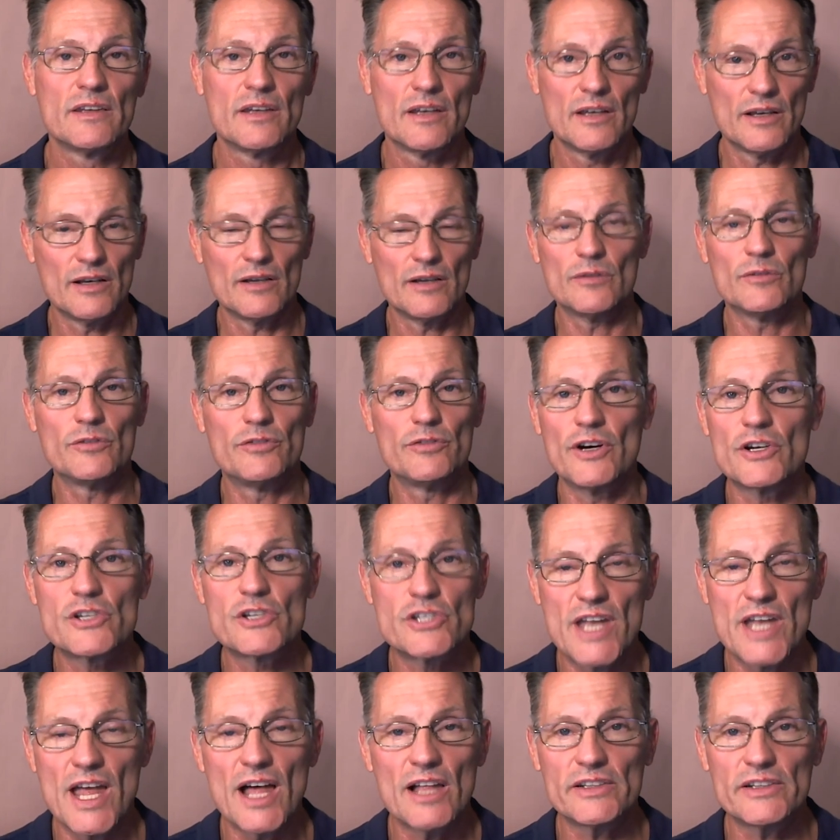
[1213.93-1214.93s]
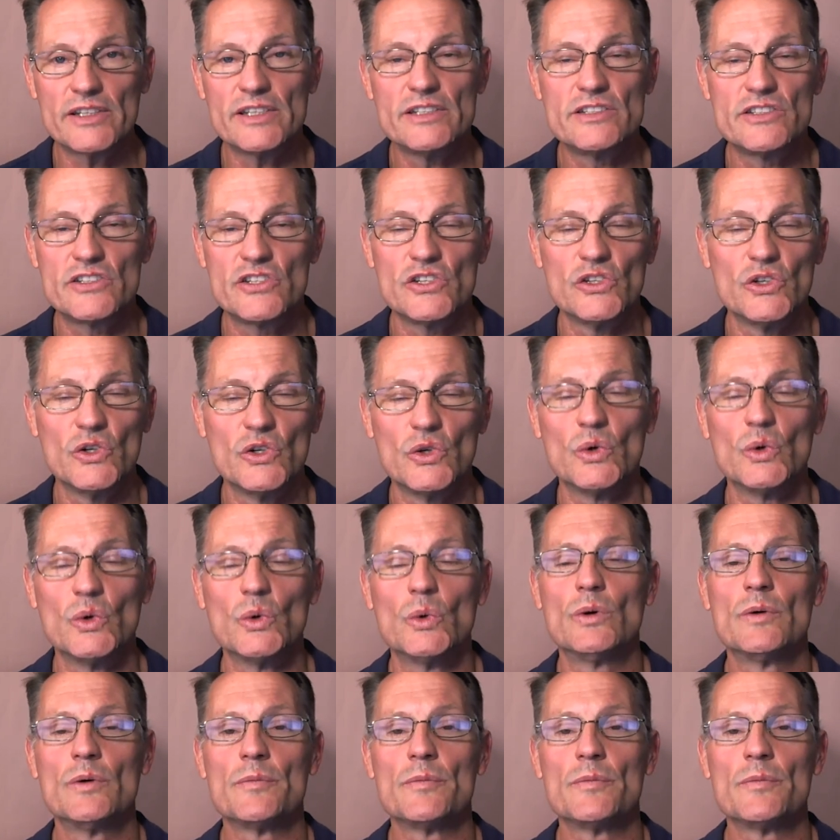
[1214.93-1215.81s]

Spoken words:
functionality to